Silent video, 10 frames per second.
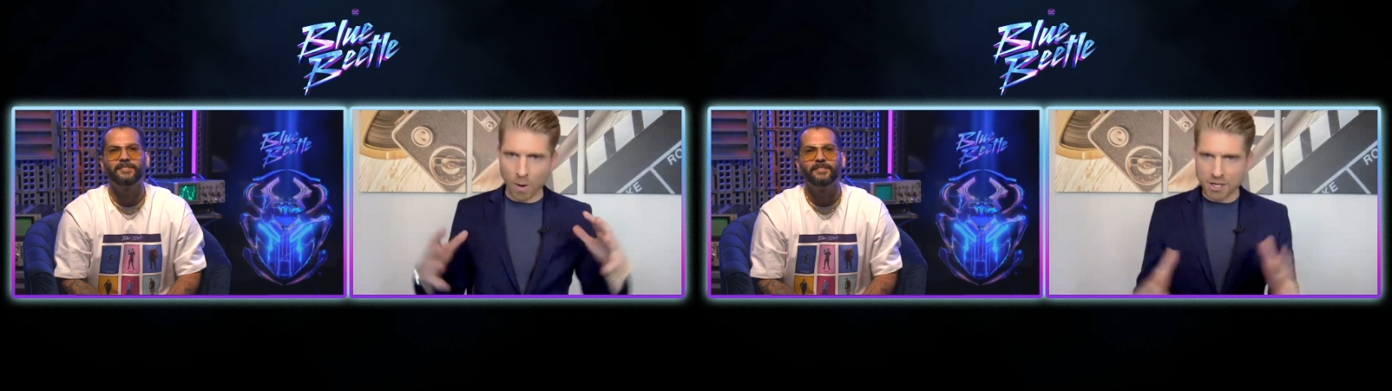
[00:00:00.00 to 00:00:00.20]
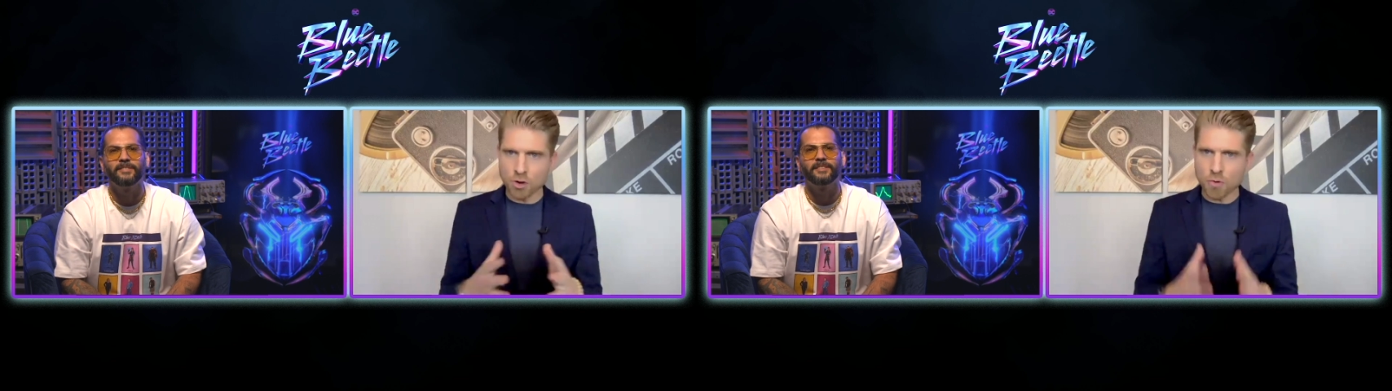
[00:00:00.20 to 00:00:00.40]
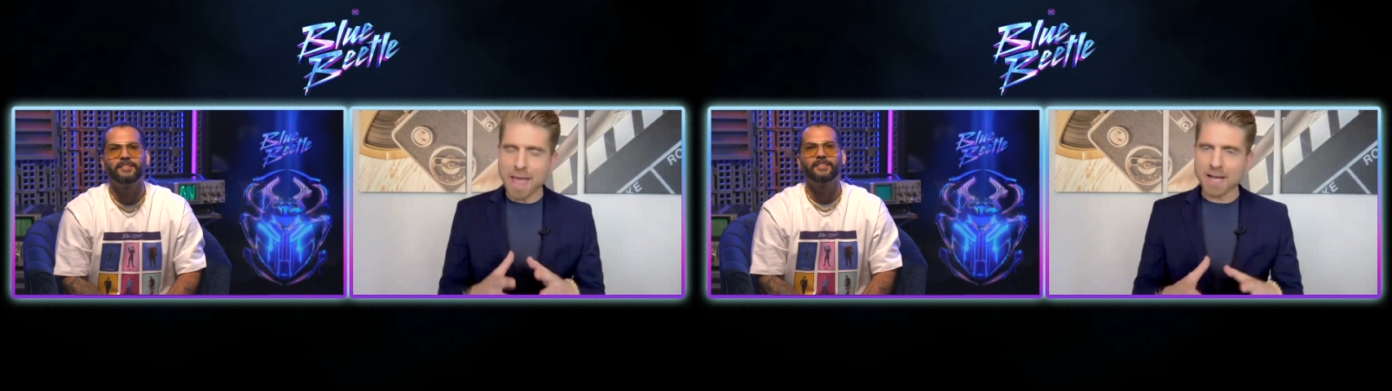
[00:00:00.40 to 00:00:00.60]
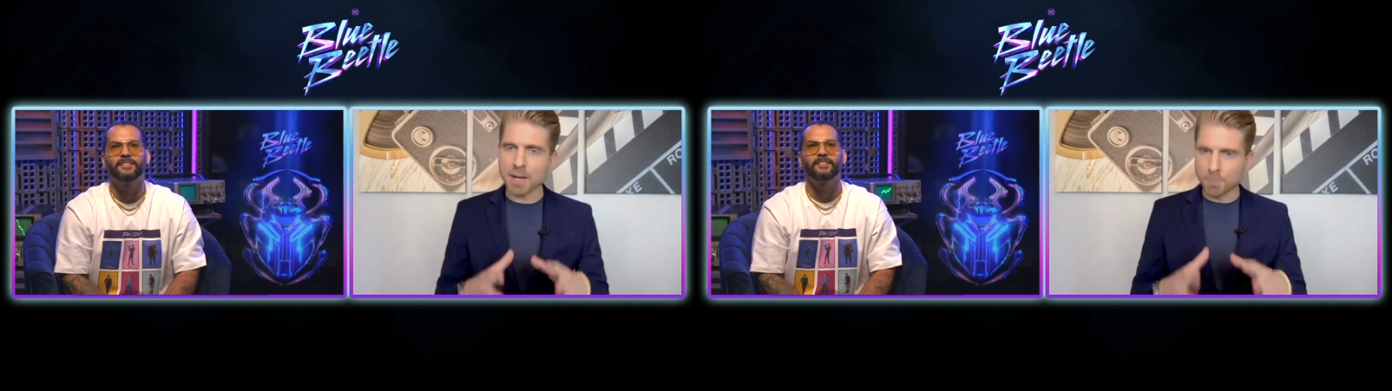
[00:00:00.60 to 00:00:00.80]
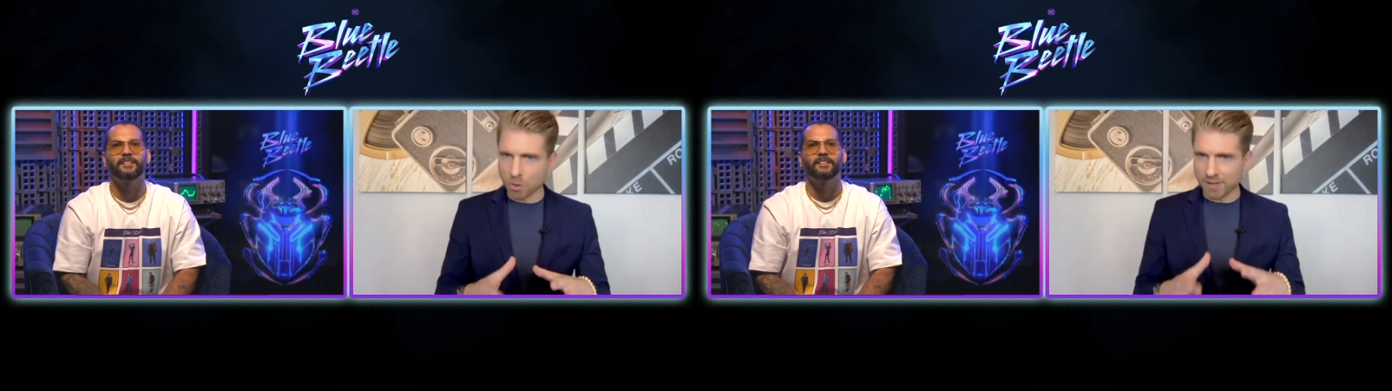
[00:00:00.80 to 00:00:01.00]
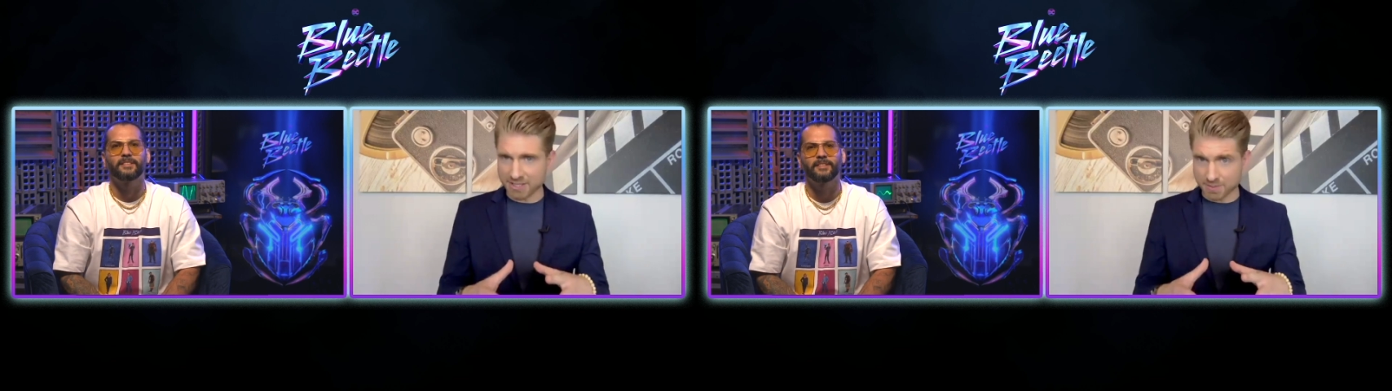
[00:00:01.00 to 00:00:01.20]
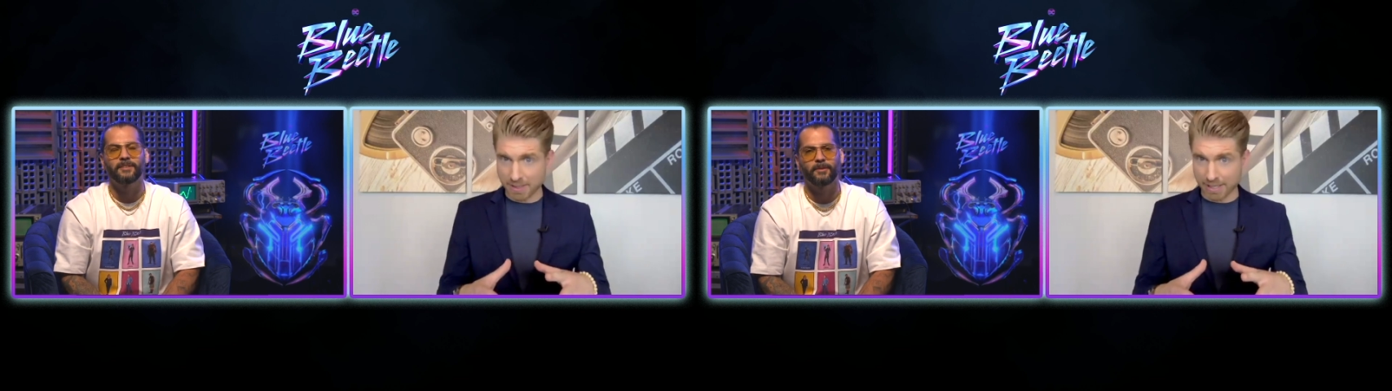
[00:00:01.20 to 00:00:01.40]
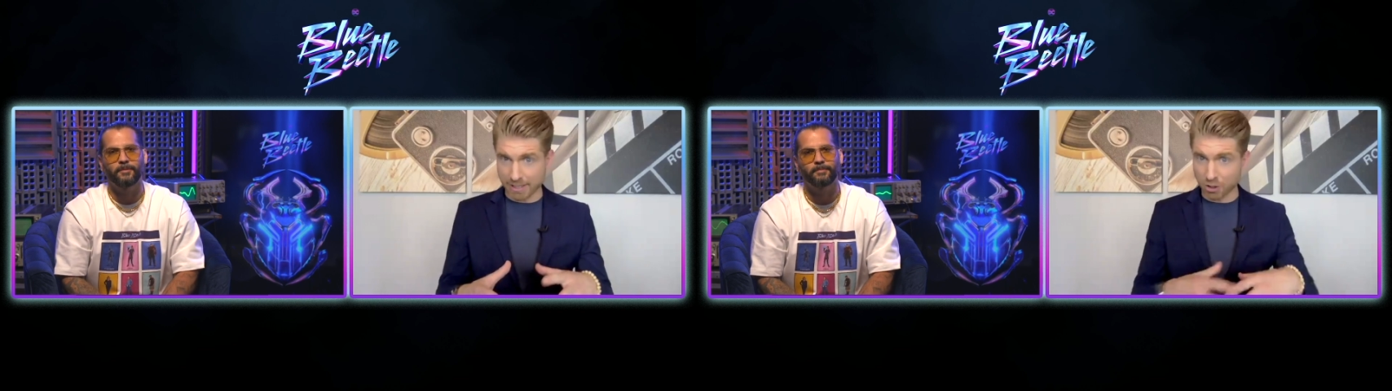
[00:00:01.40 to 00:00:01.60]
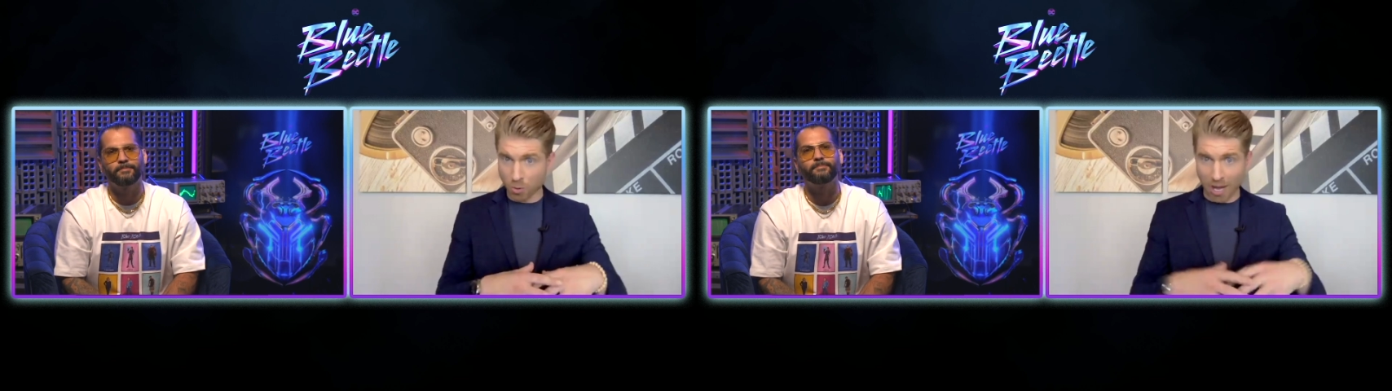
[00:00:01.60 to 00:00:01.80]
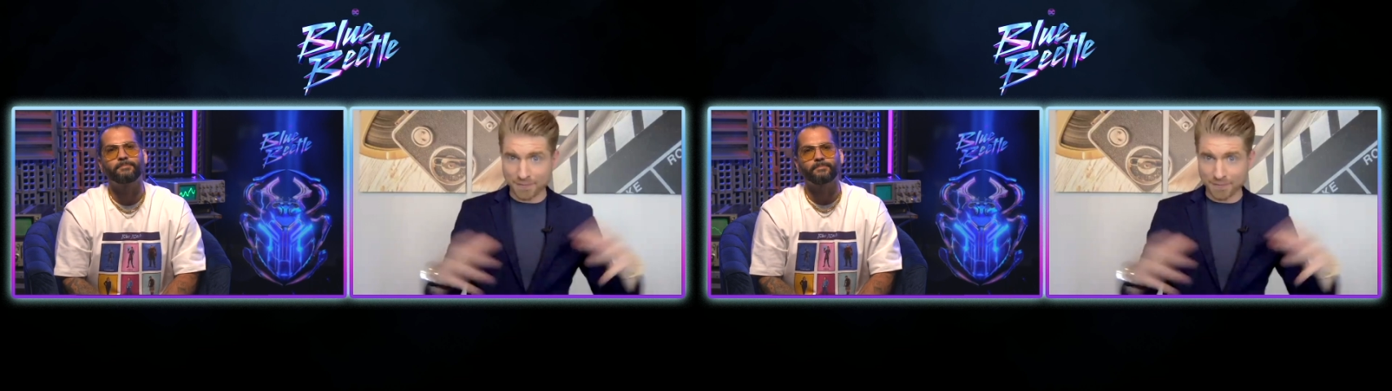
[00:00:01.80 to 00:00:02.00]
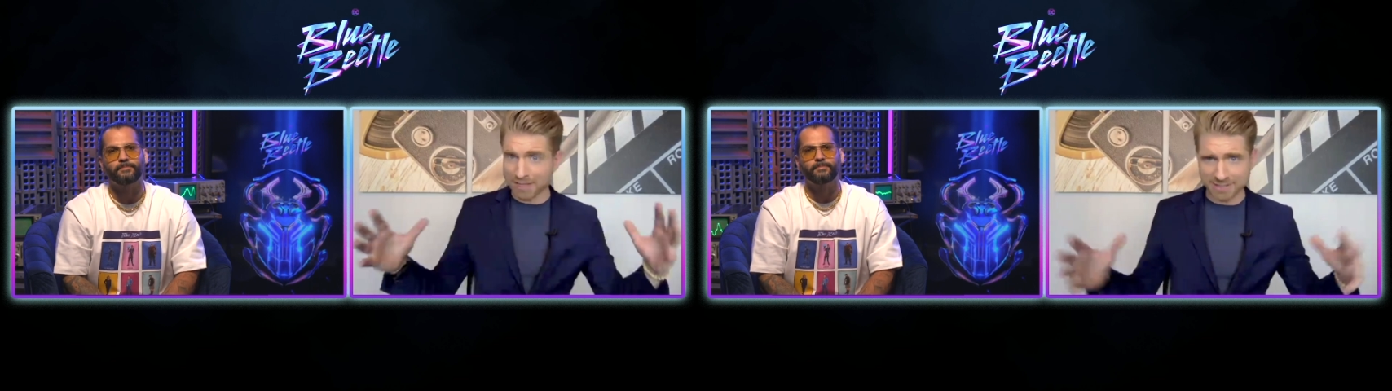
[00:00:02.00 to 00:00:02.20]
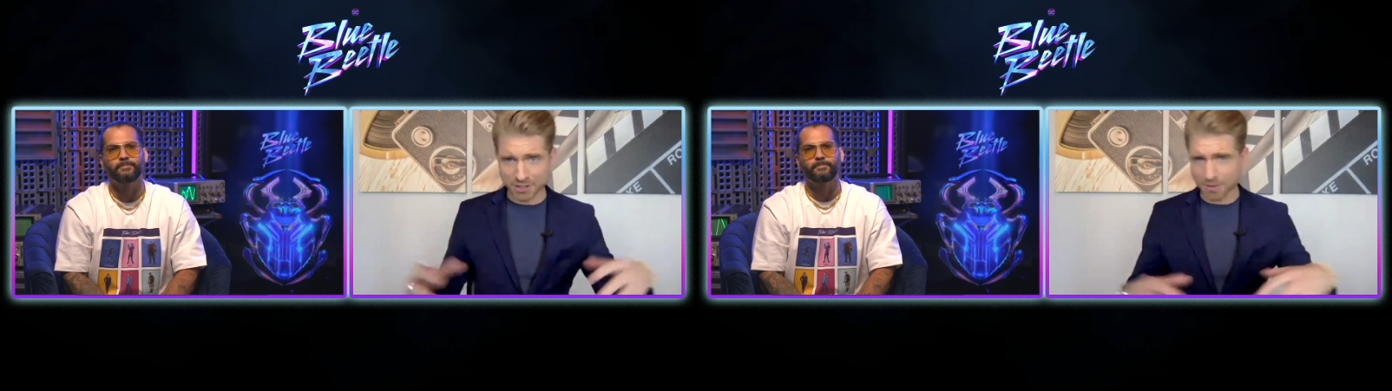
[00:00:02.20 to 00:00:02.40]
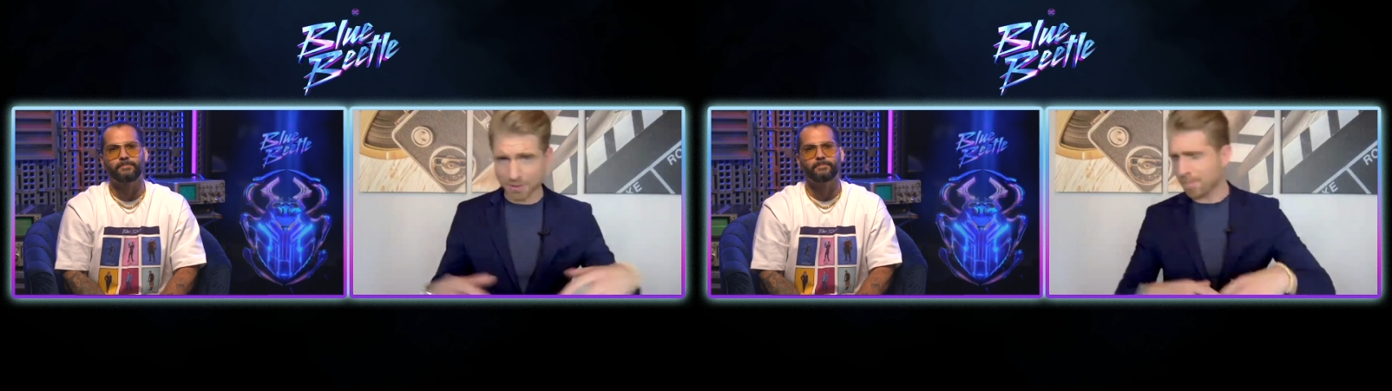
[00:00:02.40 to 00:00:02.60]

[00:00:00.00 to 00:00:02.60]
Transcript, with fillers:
Speaker 1: you make a movie this big, you have to consider